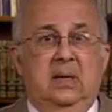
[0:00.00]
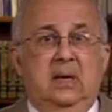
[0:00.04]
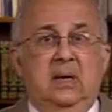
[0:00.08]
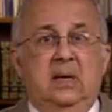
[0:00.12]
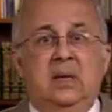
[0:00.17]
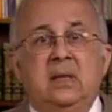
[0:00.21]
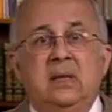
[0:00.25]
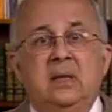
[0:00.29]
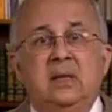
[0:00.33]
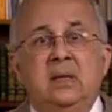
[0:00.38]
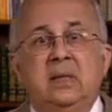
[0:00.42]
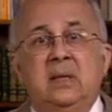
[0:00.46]

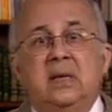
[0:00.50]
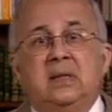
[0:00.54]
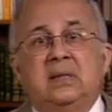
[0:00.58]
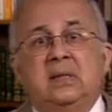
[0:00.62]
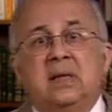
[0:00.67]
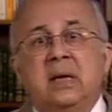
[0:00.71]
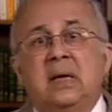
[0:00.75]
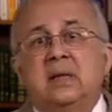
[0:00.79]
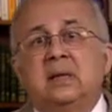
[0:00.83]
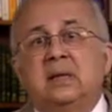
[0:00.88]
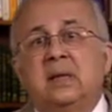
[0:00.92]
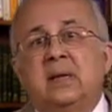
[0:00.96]
In the
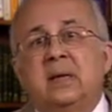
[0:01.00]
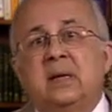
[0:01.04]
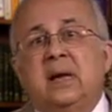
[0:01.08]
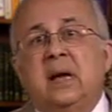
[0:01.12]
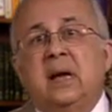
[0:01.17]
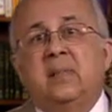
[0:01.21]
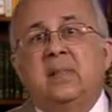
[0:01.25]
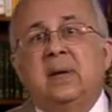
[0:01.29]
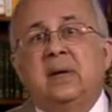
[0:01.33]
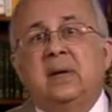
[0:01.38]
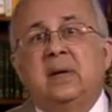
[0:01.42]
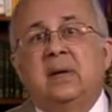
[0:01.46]

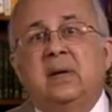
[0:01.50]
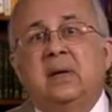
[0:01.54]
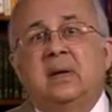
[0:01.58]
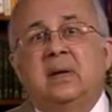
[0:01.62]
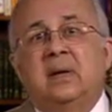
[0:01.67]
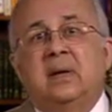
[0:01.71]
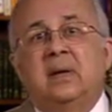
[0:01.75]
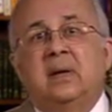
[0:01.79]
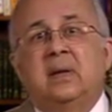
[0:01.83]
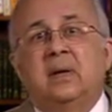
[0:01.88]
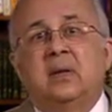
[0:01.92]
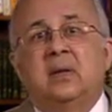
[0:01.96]
Iskandarname,
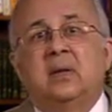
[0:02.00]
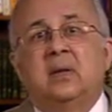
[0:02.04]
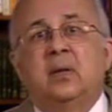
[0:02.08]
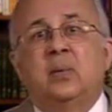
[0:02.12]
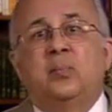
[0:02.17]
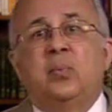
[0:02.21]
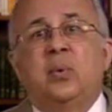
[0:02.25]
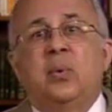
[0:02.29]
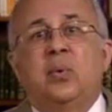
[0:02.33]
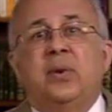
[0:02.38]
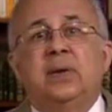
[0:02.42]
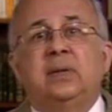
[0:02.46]
the
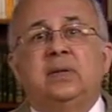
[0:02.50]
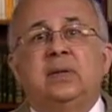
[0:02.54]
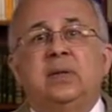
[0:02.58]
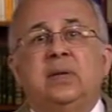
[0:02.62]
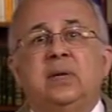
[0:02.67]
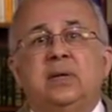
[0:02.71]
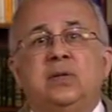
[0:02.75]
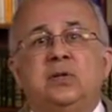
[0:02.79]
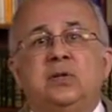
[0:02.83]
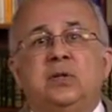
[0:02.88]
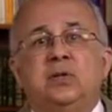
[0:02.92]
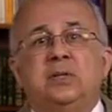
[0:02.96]
poet
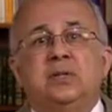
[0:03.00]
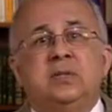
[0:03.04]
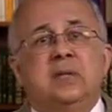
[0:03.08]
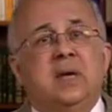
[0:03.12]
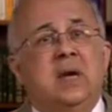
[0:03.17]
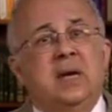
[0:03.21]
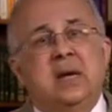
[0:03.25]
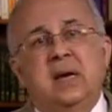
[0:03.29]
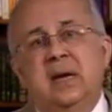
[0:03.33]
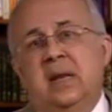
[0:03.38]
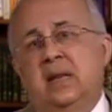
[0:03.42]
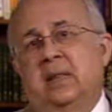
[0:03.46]
reaches
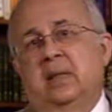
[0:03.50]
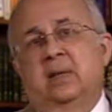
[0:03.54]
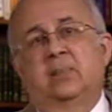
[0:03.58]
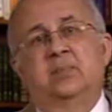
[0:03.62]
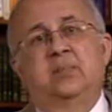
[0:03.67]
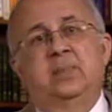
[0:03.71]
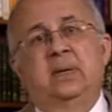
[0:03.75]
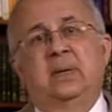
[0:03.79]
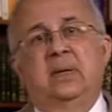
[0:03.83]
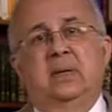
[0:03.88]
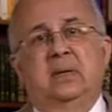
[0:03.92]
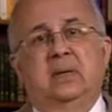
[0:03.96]
another
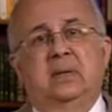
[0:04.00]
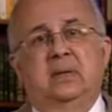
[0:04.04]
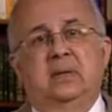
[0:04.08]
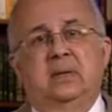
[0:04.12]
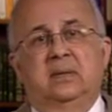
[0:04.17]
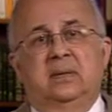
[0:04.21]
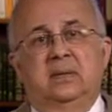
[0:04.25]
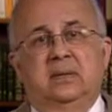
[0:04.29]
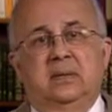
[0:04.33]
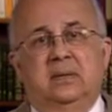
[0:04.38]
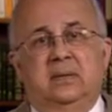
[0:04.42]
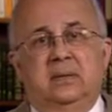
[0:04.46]
peak.
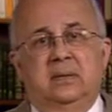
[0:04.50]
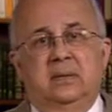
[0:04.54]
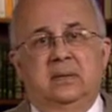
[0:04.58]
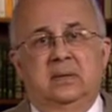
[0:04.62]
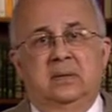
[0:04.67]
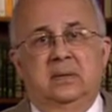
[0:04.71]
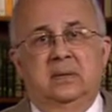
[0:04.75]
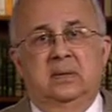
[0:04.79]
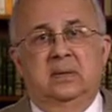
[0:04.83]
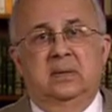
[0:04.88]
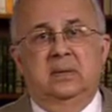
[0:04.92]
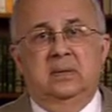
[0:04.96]

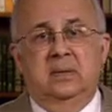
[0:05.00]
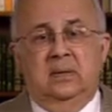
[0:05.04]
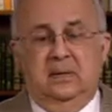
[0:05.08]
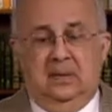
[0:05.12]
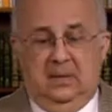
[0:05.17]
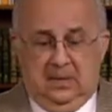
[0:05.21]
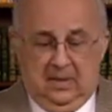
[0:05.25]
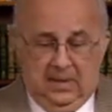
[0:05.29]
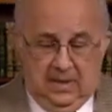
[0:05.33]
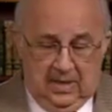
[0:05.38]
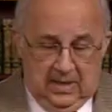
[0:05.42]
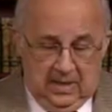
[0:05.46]

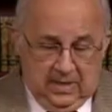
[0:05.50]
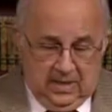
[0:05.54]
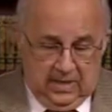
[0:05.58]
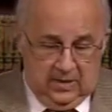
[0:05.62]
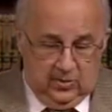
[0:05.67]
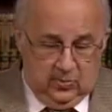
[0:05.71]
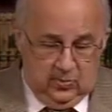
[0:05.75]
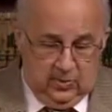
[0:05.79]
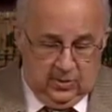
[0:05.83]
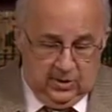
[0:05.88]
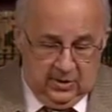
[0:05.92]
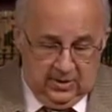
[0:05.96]

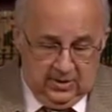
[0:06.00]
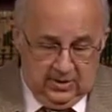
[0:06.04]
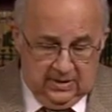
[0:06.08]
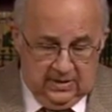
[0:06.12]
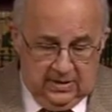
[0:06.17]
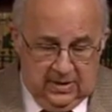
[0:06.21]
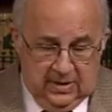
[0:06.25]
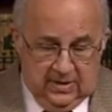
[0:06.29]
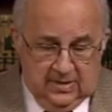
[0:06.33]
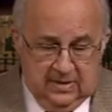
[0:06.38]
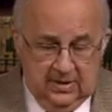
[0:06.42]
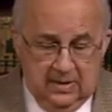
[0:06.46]
As we just
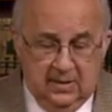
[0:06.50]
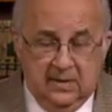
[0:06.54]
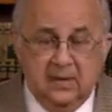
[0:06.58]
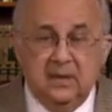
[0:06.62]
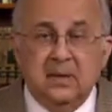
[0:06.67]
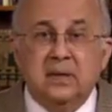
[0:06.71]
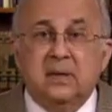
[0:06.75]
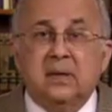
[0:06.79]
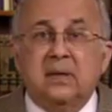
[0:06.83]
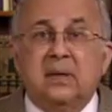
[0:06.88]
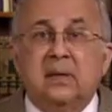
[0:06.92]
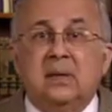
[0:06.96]
said,
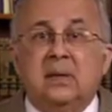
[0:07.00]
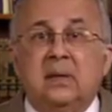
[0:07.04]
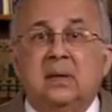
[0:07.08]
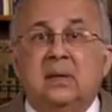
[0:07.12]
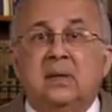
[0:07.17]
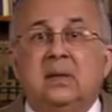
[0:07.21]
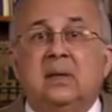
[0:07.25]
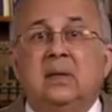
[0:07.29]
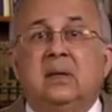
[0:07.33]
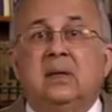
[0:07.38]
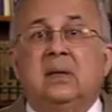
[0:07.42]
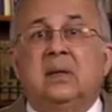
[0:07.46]

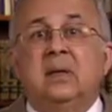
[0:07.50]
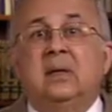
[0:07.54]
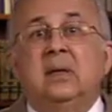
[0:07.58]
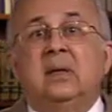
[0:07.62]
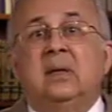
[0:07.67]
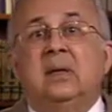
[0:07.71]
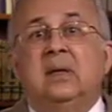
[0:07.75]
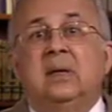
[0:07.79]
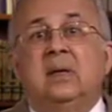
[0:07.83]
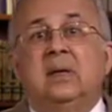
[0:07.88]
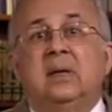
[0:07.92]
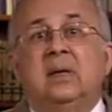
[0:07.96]

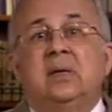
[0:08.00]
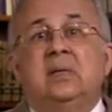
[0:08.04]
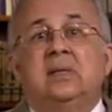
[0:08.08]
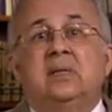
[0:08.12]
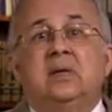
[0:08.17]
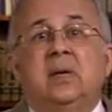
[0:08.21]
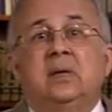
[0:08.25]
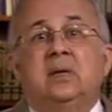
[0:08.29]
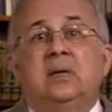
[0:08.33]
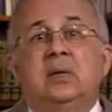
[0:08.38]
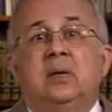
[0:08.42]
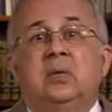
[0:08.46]
he
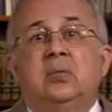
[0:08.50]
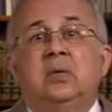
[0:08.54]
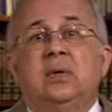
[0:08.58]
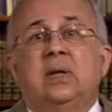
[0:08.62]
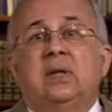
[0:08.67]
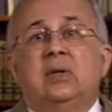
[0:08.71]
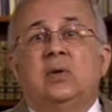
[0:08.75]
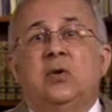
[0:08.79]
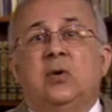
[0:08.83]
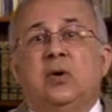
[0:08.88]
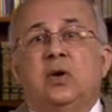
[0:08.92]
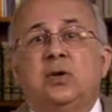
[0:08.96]
started with
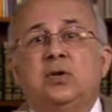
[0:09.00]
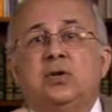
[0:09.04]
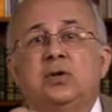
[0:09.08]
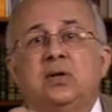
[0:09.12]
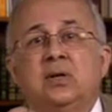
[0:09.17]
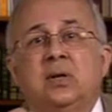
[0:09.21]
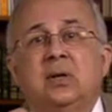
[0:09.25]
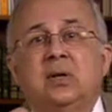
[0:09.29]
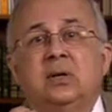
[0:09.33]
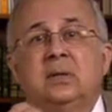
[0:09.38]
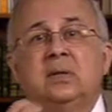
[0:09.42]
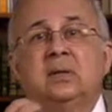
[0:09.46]
an
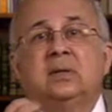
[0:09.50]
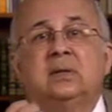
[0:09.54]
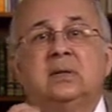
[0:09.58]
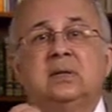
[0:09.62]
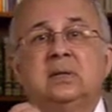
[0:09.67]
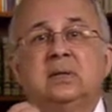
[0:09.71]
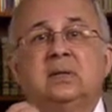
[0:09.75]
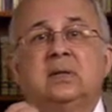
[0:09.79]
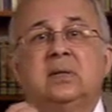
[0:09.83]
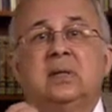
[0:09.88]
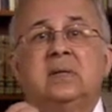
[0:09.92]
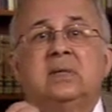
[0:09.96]
original
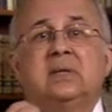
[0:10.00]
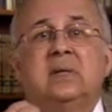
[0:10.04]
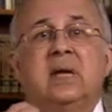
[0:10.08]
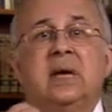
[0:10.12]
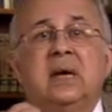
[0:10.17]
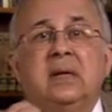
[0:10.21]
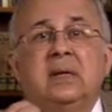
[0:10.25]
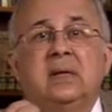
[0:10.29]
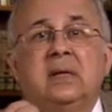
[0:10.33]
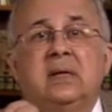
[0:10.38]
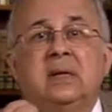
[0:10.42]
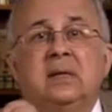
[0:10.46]

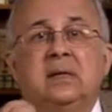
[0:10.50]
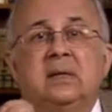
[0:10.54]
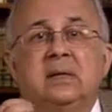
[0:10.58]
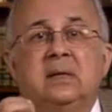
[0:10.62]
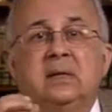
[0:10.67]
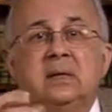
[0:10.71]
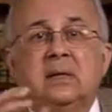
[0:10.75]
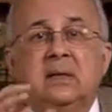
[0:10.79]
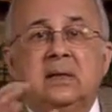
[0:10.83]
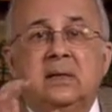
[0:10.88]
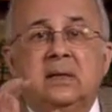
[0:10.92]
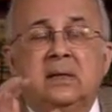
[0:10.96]
design
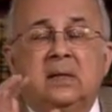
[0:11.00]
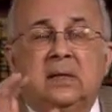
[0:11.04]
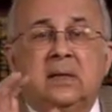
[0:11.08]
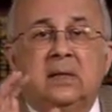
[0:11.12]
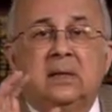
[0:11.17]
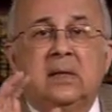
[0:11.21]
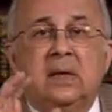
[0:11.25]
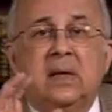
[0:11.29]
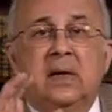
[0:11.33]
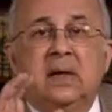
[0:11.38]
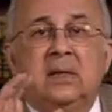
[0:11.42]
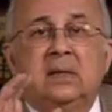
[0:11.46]

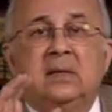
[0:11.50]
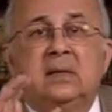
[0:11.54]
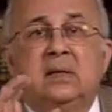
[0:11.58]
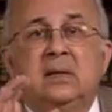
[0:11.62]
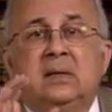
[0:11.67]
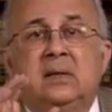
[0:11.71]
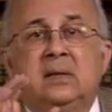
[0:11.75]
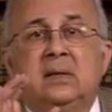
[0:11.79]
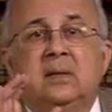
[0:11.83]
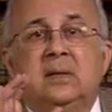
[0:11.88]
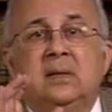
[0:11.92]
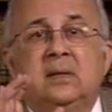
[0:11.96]
that had
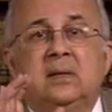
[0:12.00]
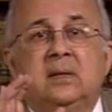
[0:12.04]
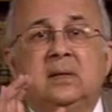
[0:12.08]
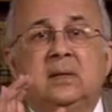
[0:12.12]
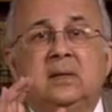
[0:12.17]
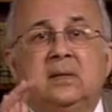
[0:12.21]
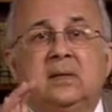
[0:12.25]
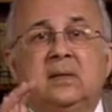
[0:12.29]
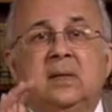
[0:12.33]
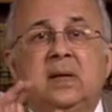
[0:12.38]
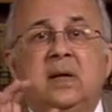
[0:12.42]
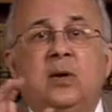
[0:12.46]

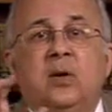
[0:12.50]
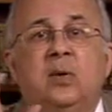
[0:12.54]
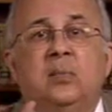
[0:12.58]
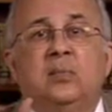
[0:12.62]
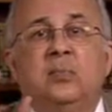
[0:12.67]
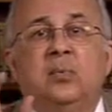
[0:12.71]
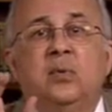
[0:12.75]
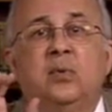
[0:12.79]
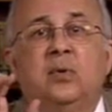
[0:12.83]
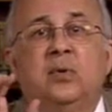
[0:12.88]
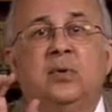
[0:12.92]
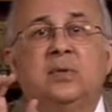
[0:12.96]
three
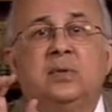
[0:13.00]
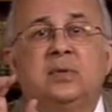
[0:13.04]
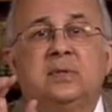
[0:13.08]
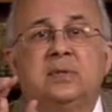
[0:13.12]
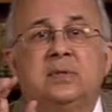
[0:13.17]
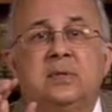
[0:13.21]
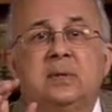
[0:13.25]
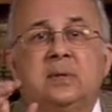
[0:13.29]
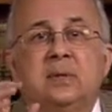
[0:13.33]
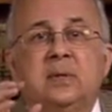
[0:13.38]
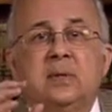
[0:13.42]
components.